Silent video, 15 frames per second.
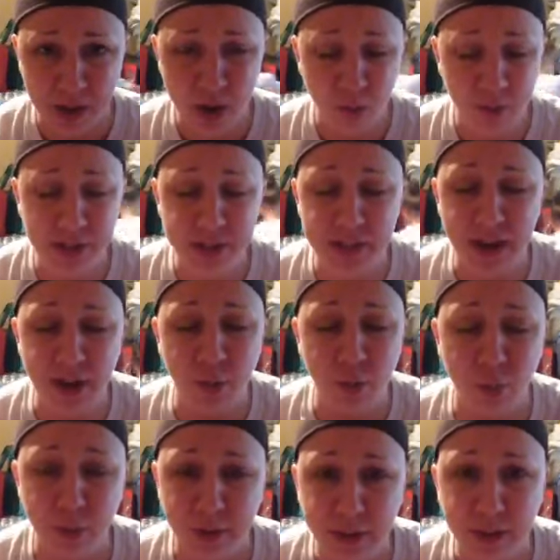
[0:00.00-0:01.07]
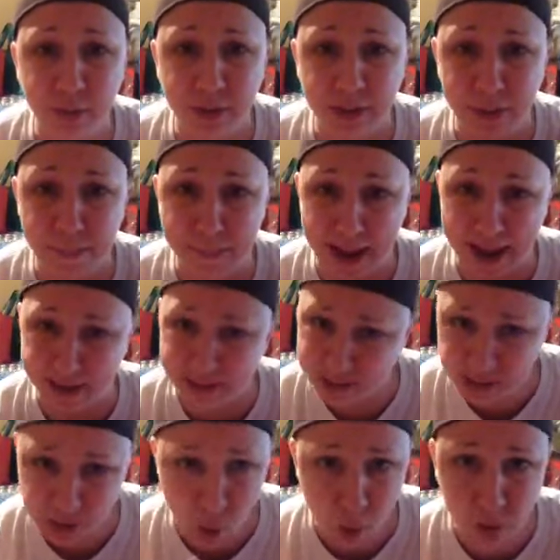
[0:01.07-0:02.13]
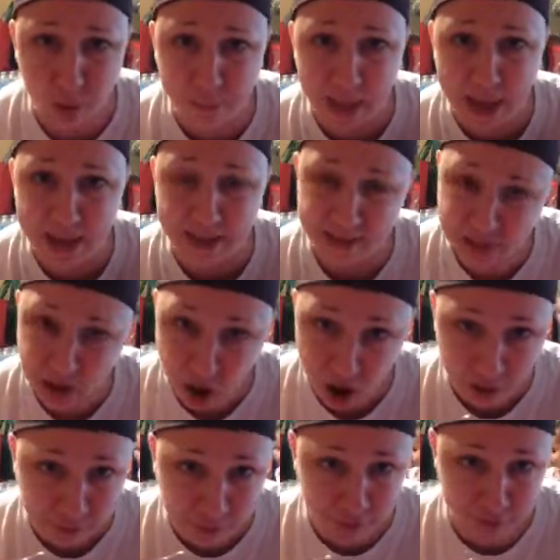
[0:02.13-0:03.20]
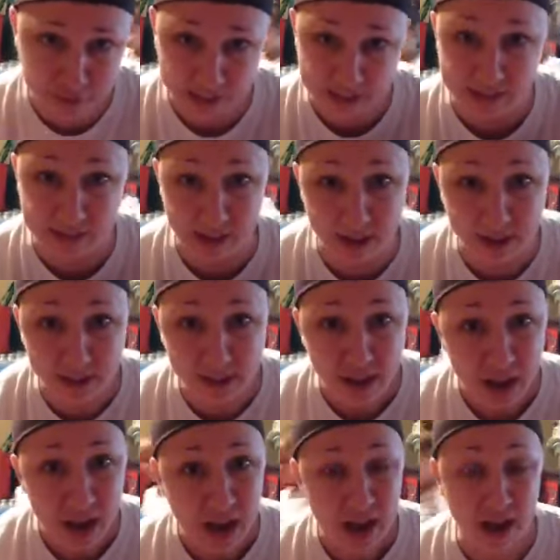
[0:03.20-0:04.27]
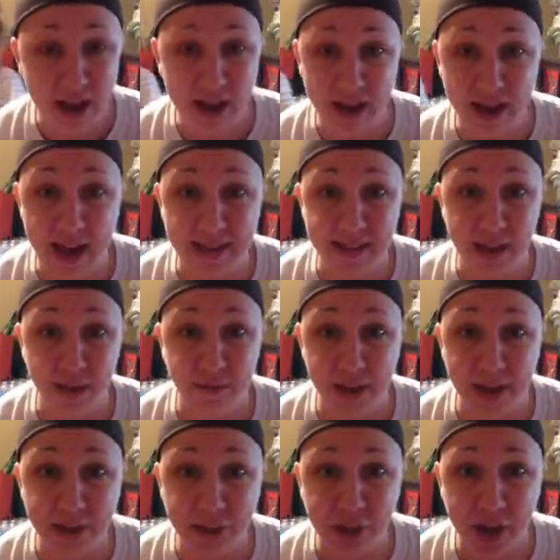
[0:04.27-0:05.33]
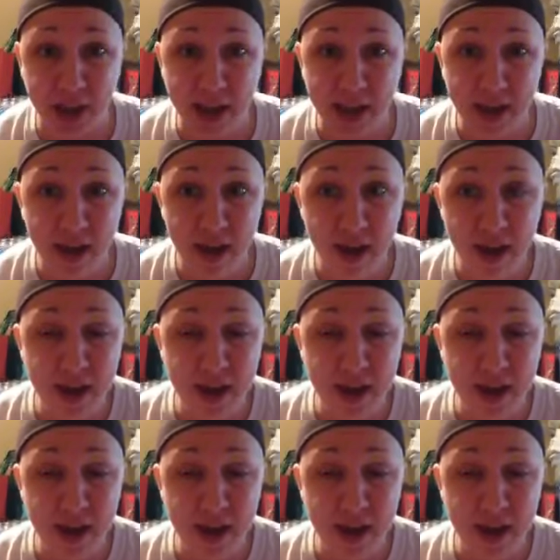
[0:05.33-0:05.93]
We just had a really, really bad solar blast off of the sun as of yesterday